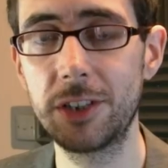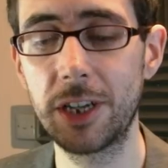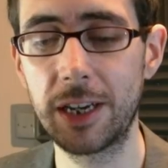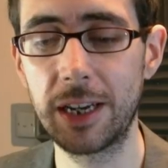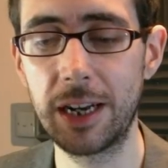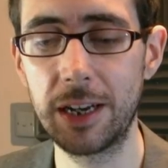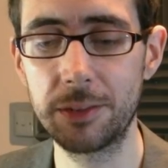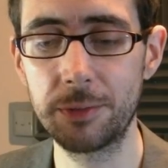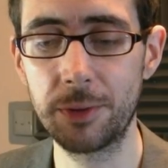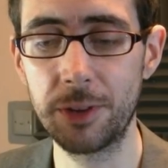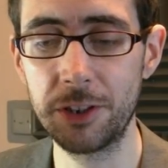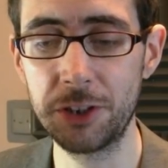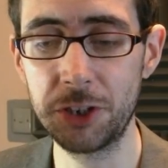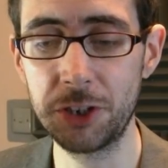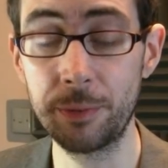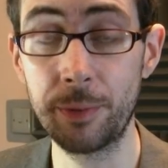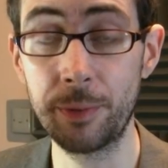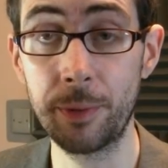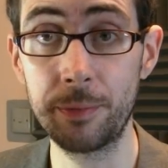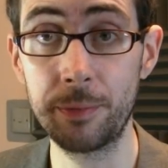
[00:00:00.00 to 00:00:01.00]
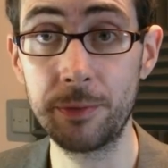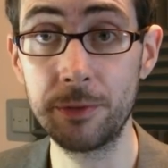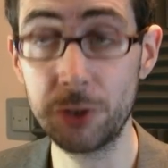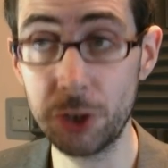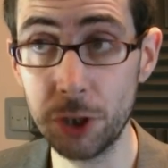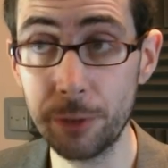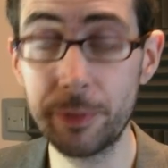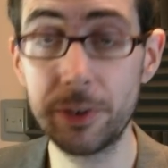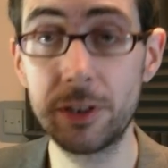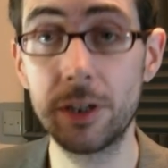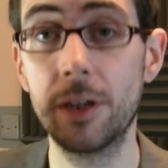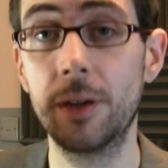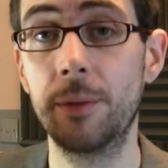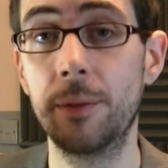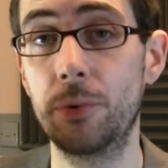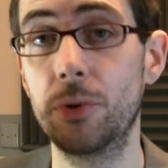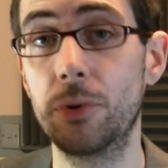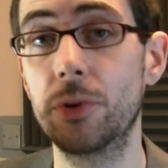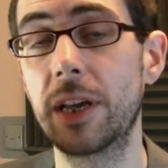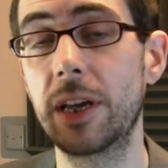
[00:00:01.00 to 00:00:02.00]
check it out. It's one of the Jupiter, Jupiter
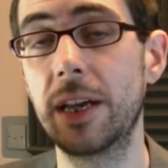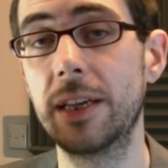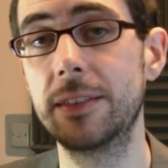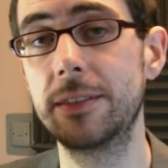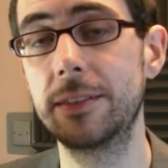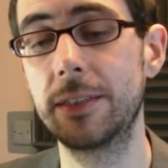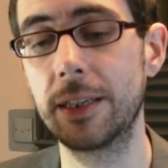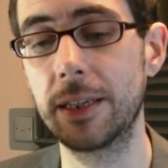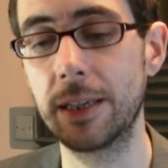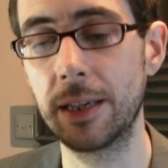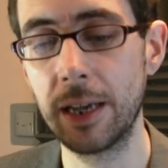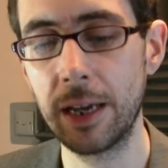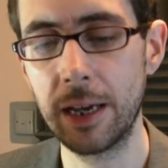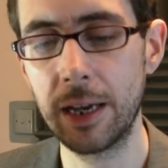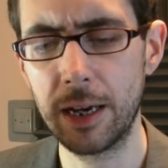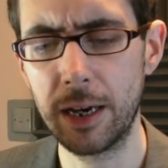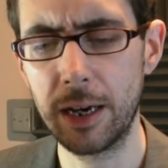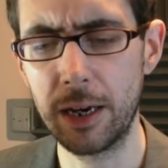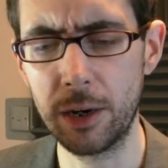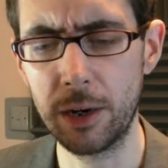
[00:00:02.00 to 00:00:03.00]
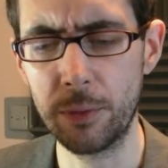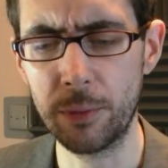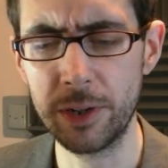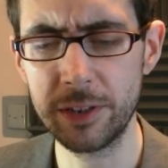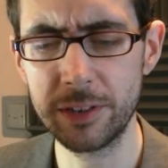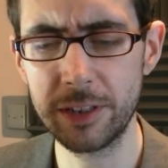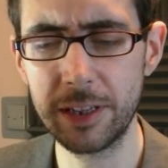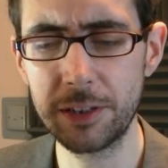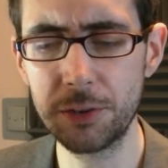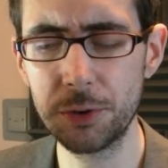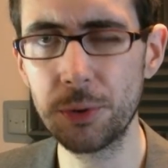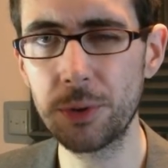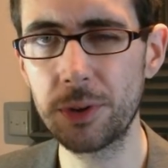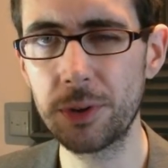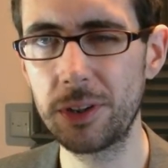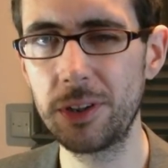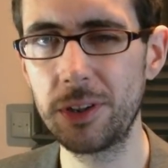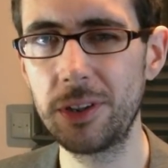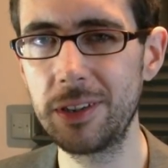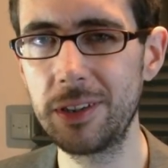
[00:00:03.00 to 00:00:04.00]
Broadcasting uh, ones. And they
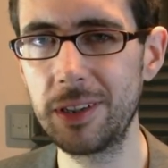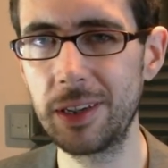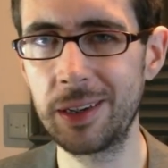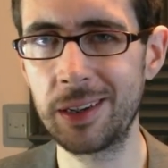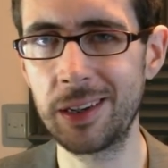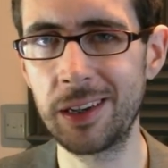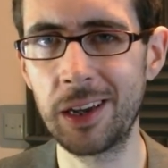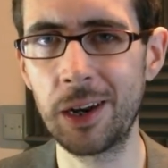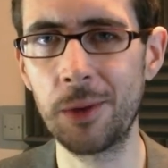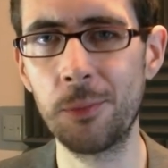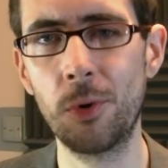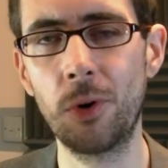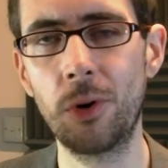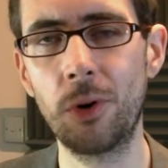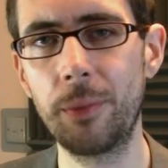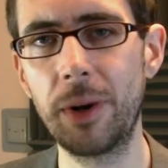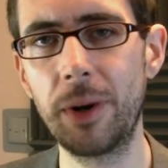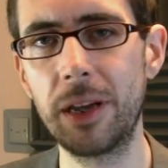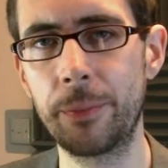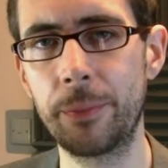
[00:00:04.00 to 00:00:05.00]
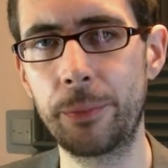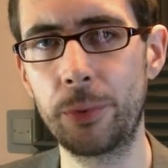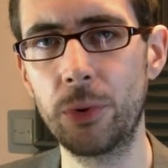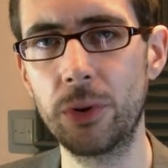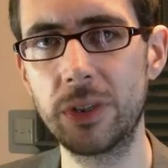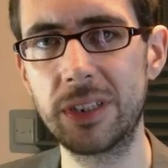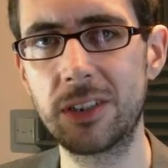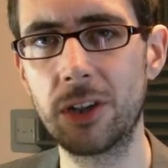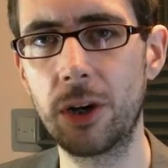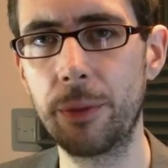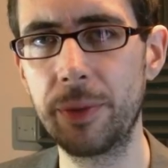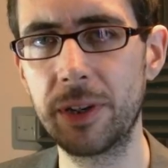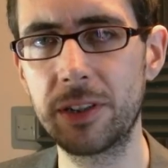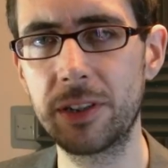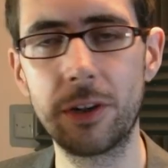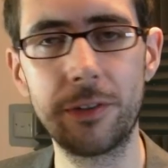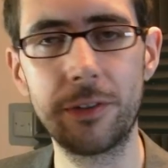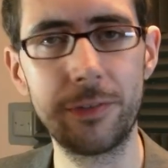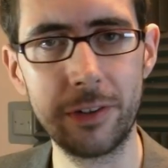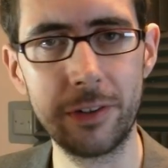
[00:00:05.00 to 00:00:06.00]
talk you know, more about the broader
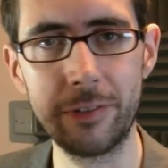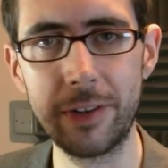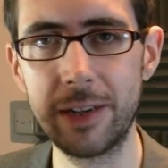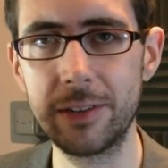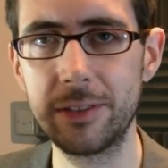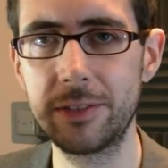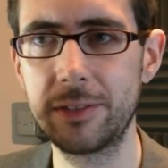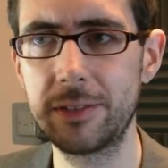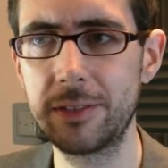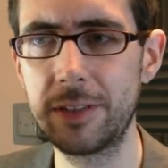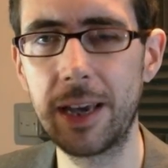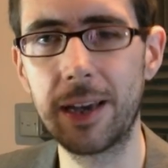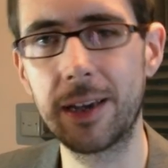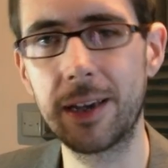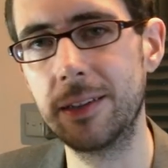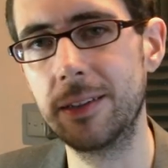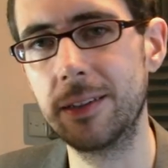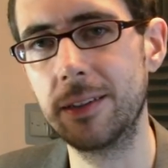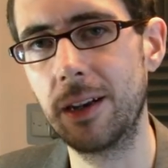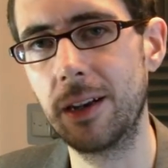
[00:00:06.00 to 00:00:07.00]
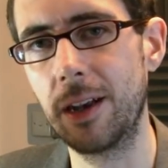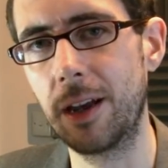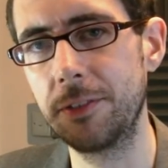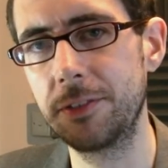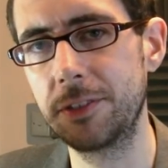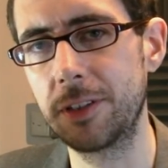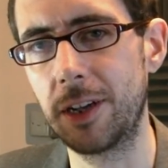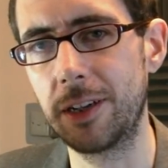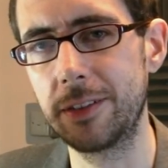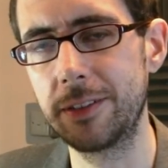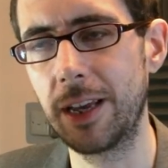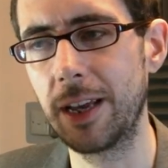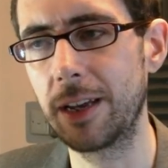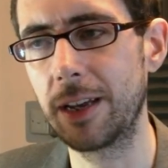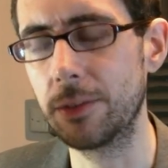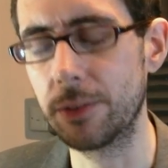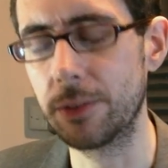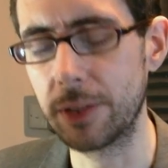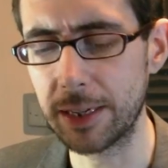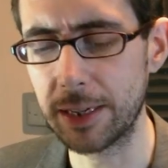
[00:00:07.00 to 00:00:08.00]
topics, often around tech and lifestyle
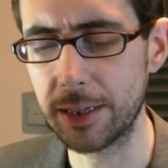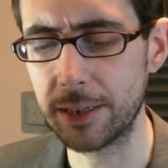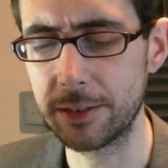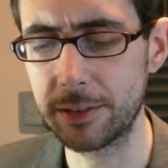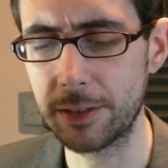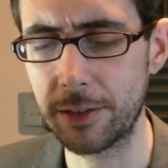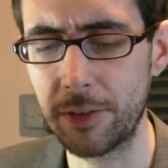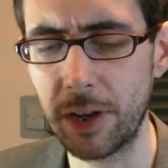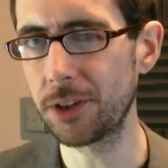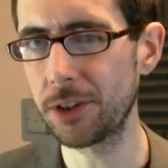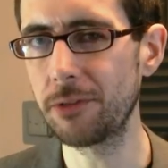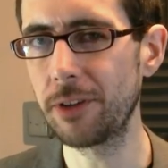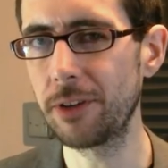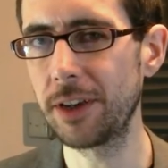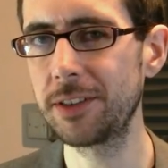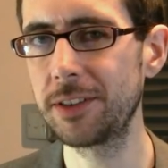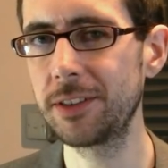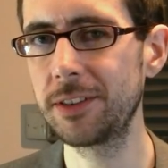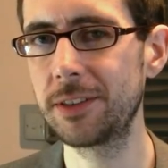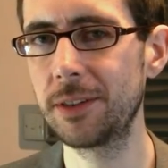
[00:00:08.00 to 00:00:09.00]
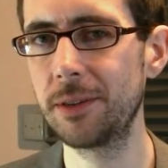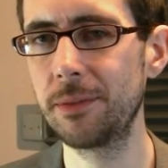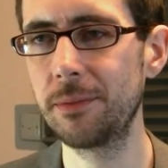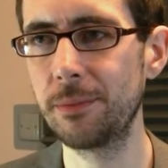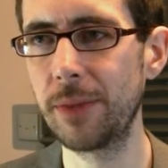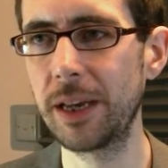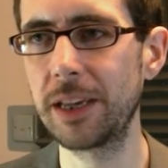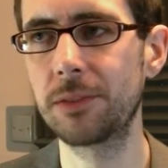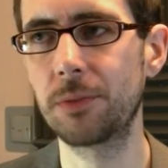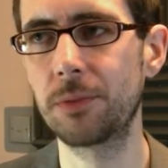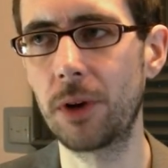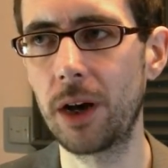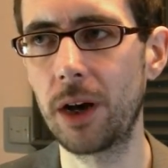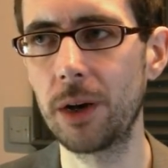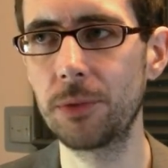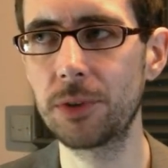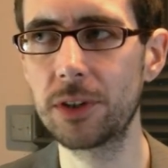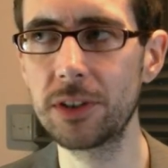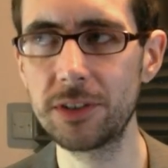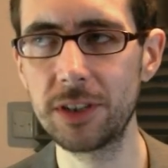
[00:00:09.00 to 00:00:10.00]
tech and all that kind of stuff. Joe Ressington makes what I
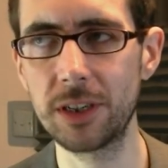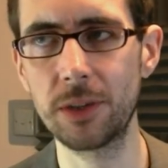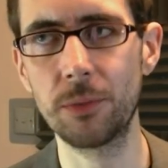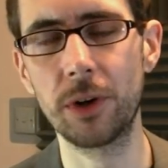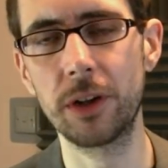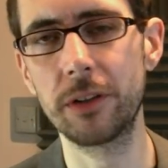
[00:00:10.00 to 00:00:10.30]
would consider